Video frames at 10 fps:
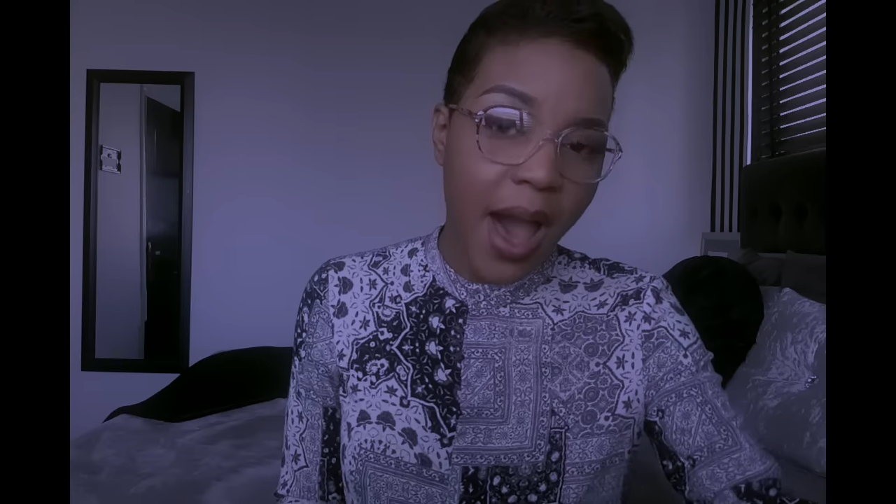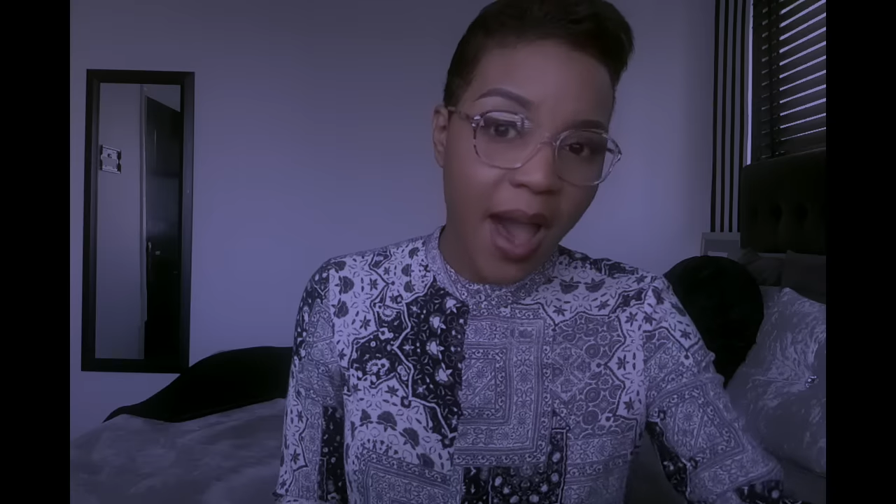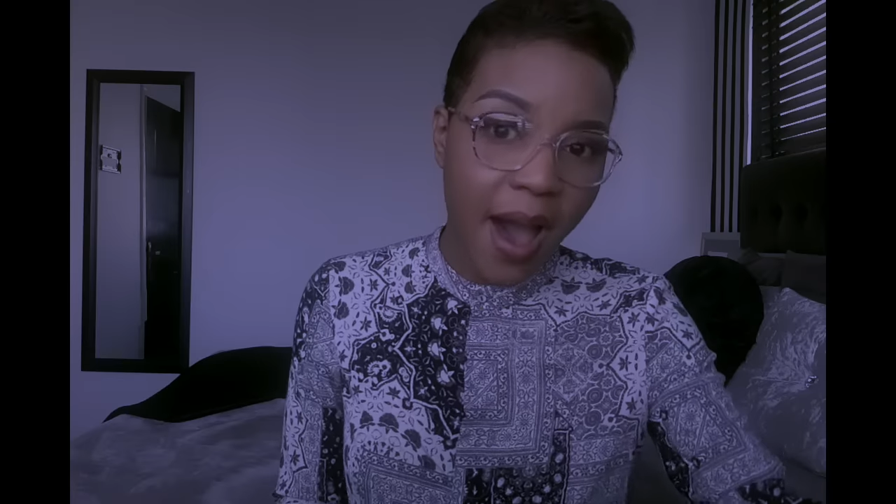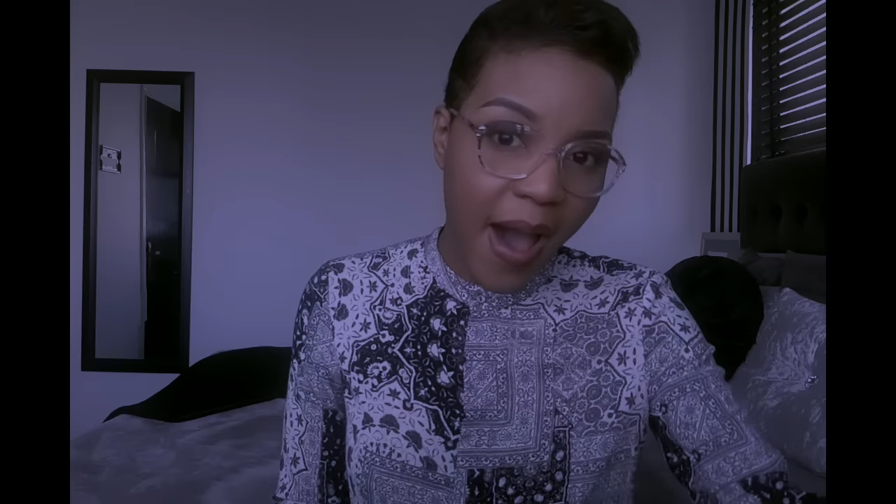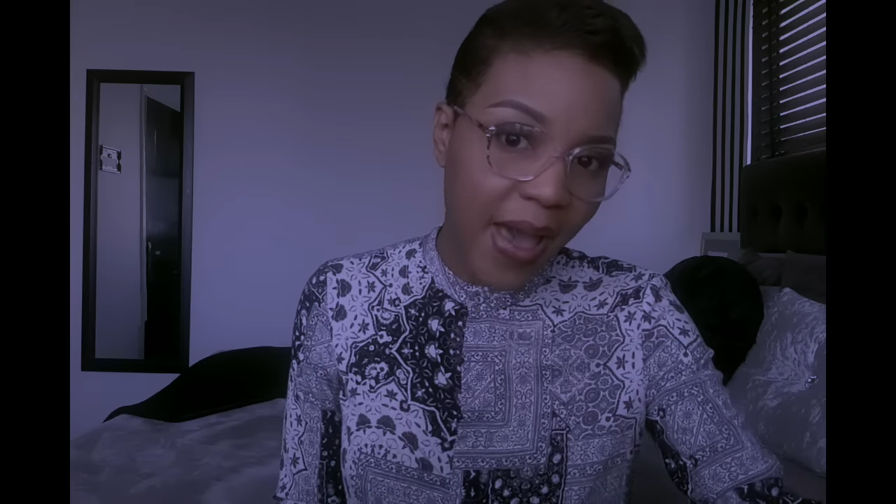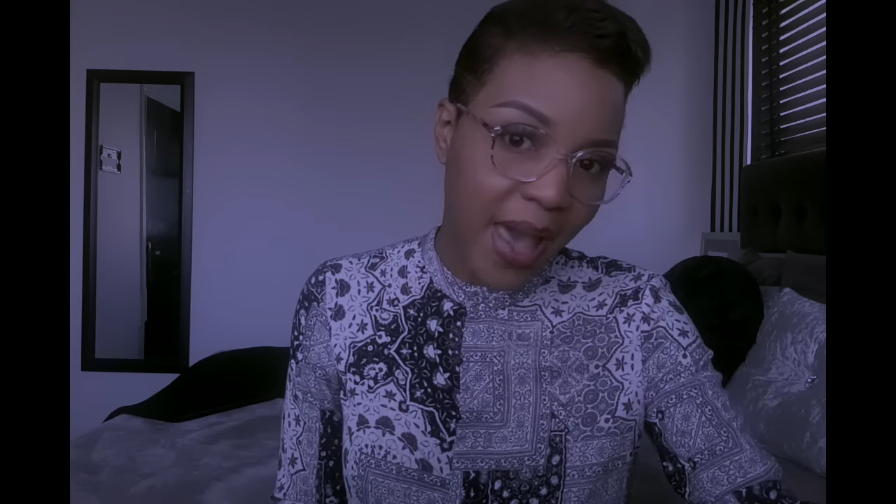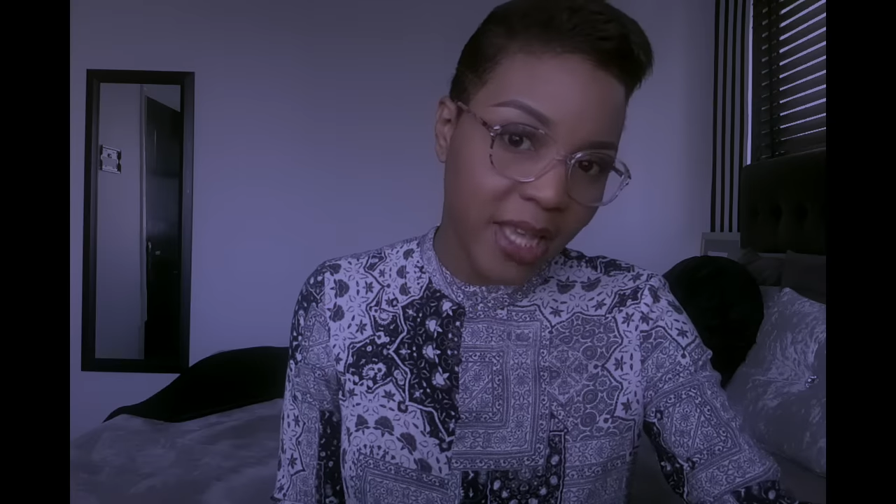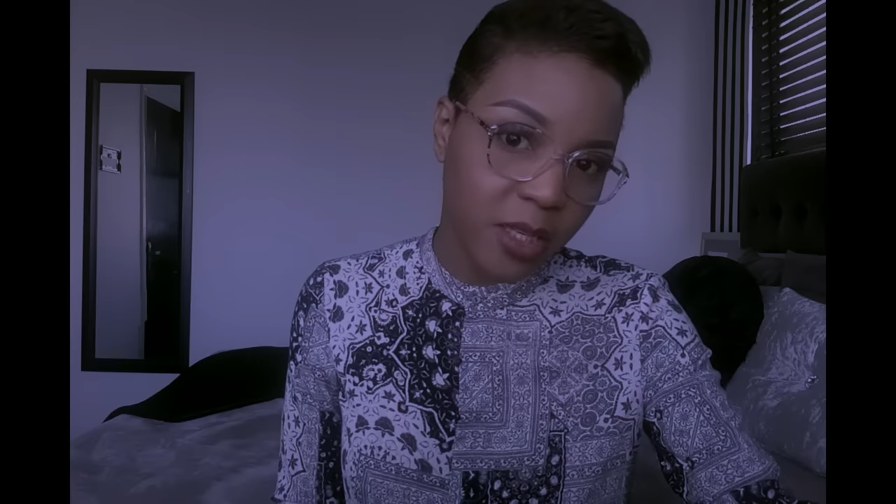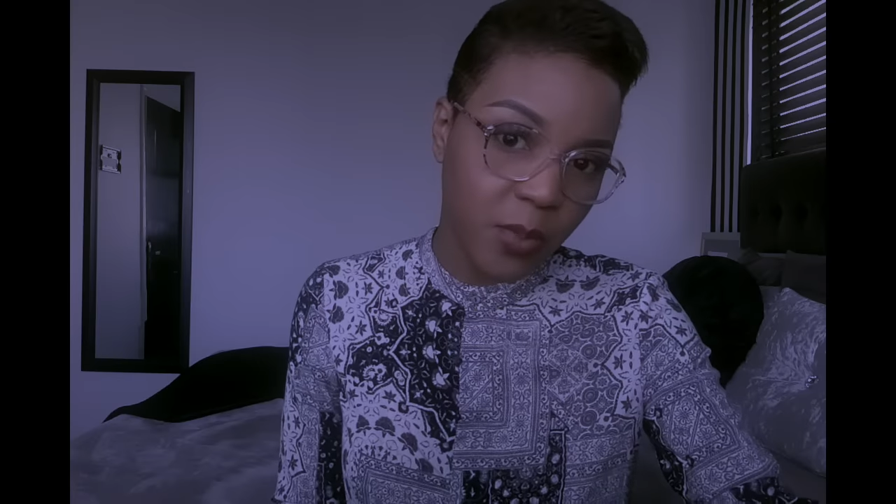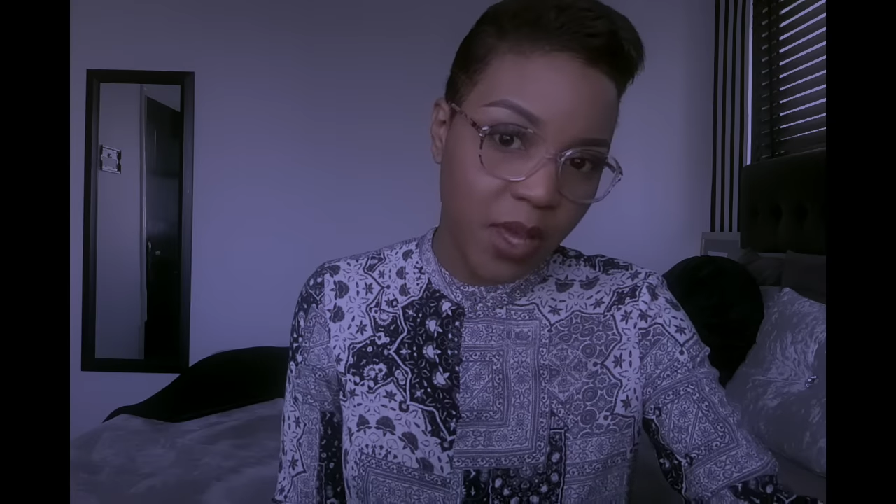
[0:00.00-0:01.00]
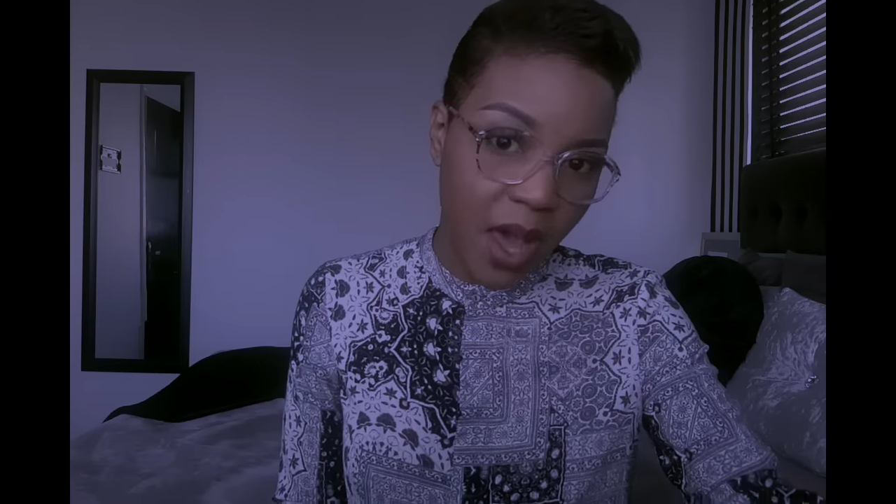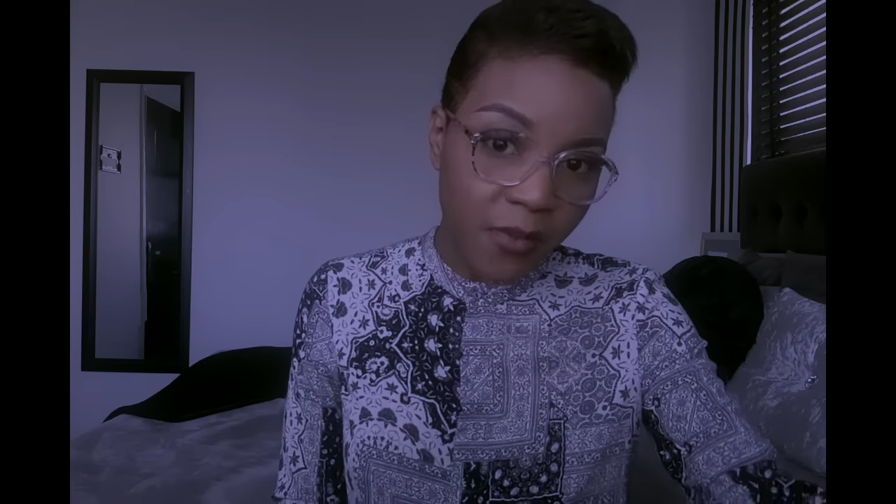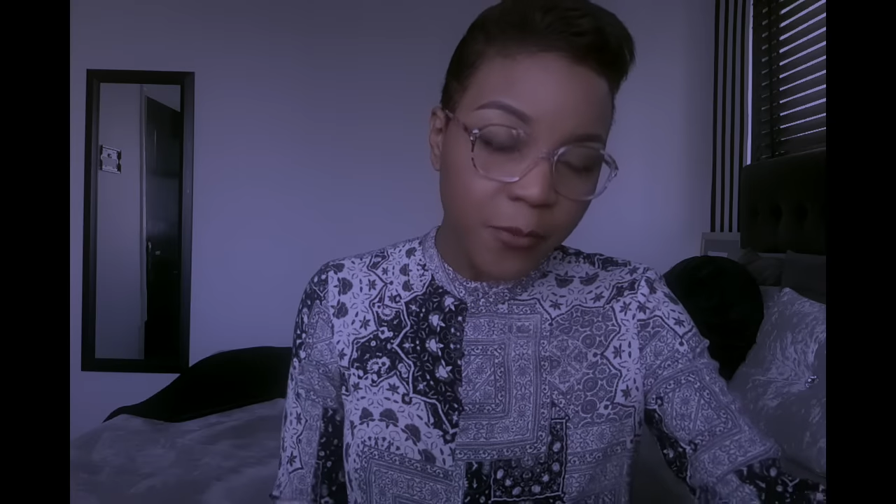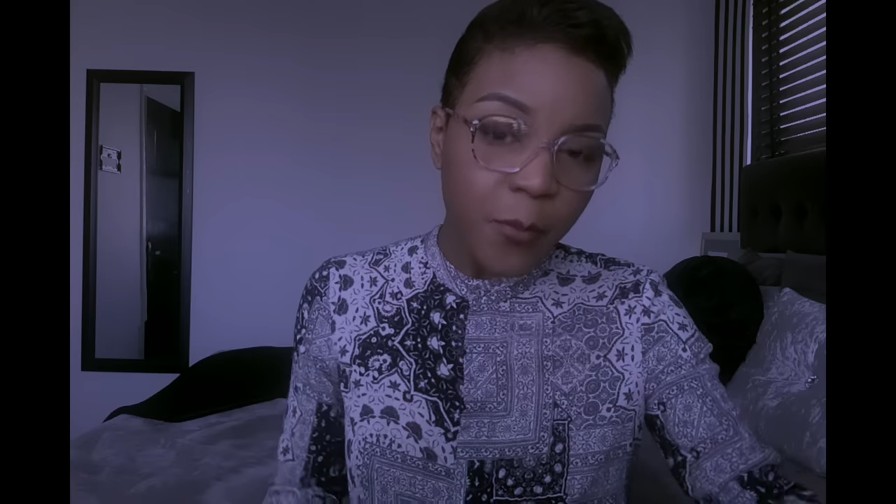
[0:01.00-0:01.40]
a high SPF,